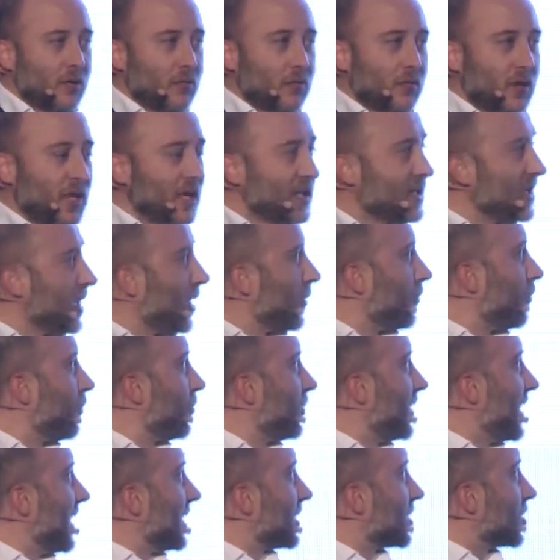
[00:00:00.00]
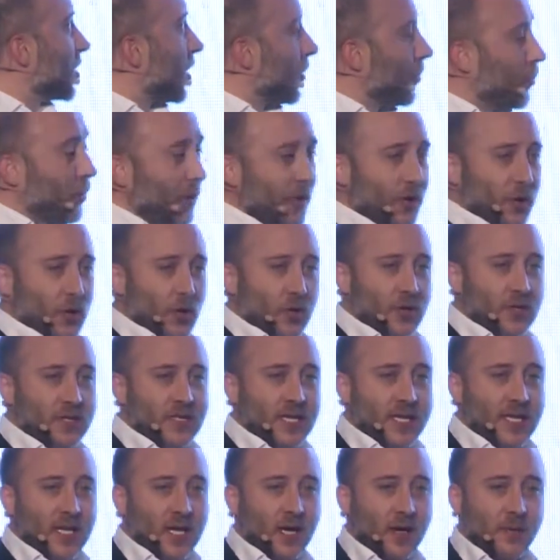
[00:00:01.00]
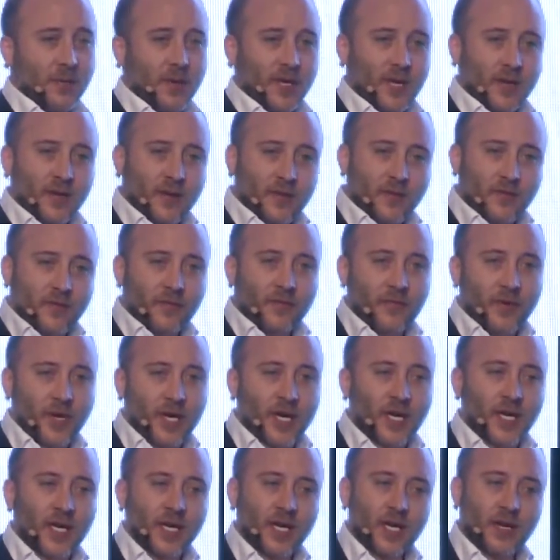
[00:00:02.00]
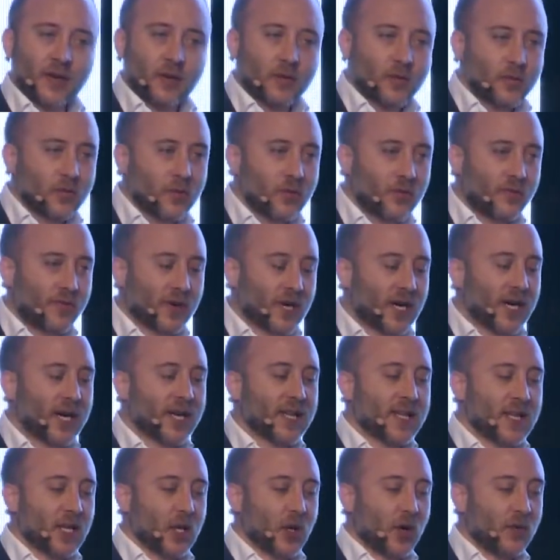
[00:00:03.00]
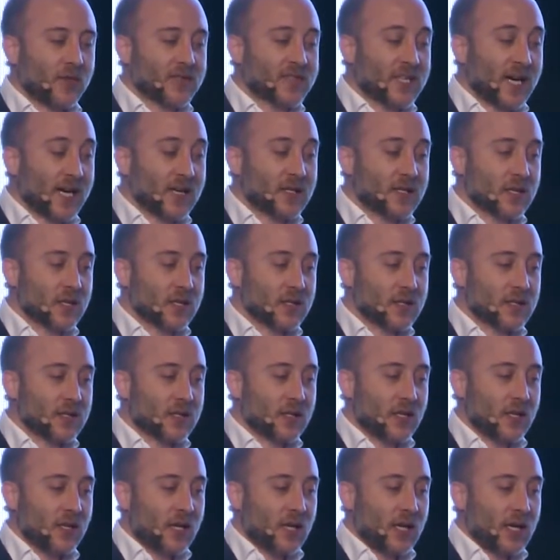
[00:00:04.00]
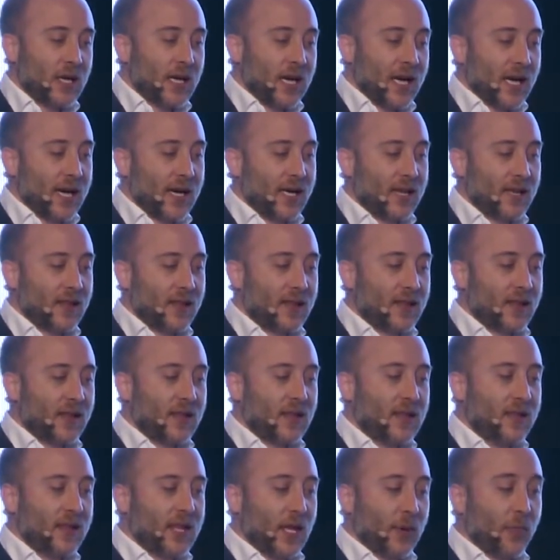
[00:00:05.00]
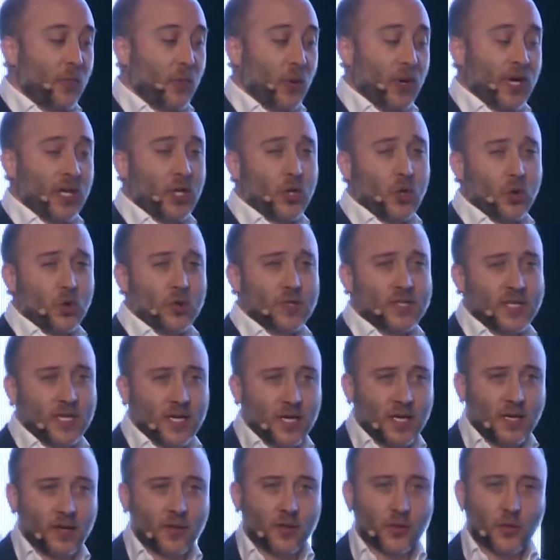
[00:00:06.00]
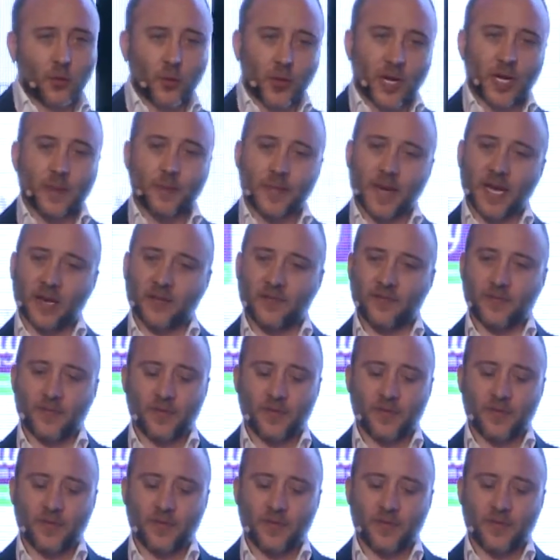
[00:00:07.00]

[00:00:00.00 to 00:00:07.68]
These are desktop printers that come in a very variety of sizes, and they print using three main